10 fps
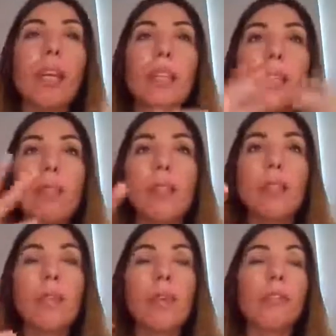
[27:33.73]

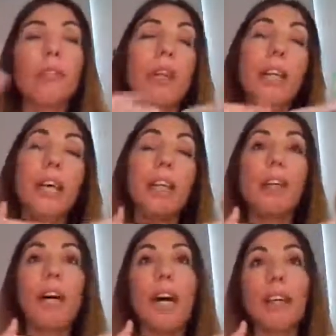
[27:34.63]
Sometimes people,
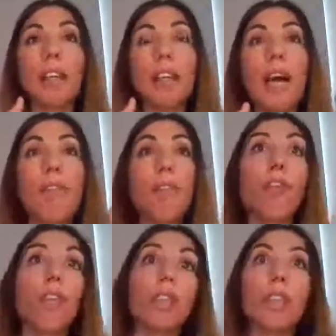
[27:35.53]
again, either they have an
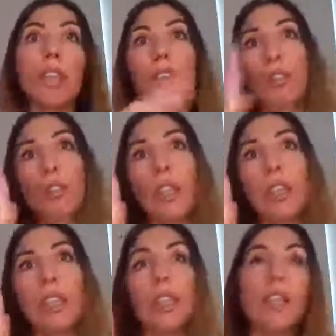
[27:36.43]
oily skin or a dry
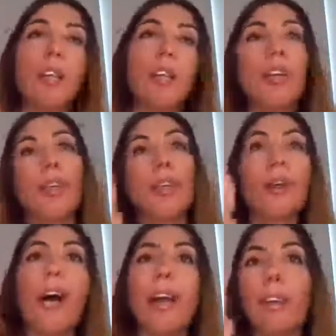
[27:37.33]
skin, so
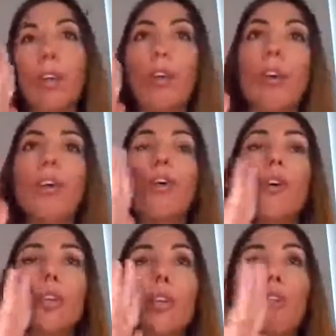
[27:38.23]
either or,
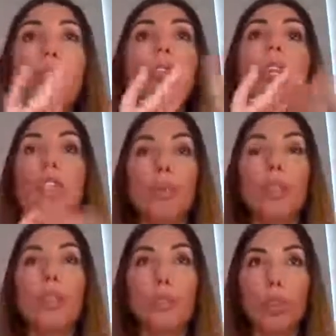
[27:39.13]
on the consultation we
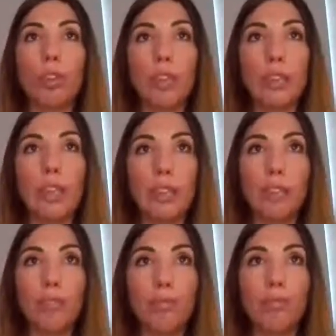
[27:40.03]
need to address that.
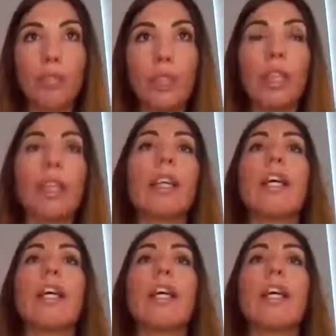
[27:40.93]
Okay.